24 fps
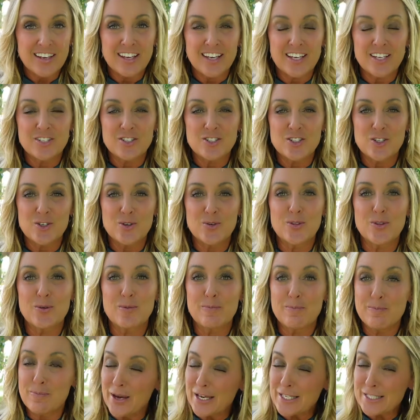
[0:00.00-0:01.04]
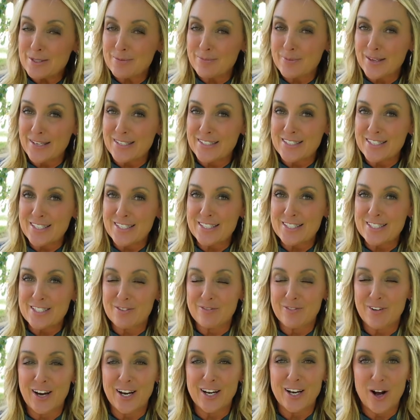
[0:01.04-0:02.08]
into the best places to
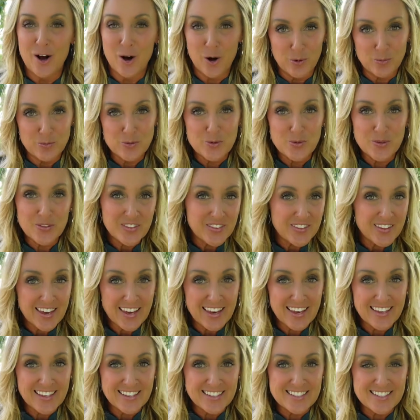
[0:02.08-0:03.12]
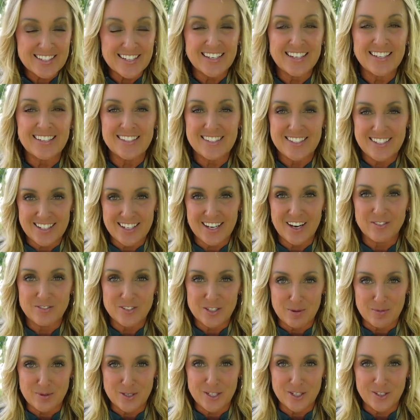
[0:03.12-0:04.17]
find homes with land in
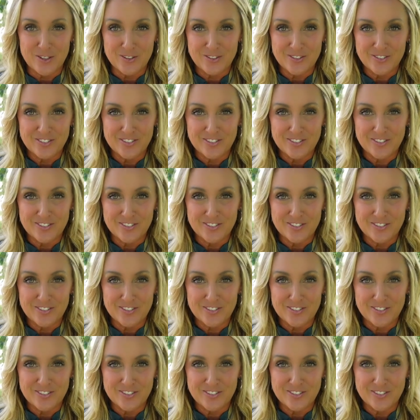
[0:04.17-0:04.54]
DFW.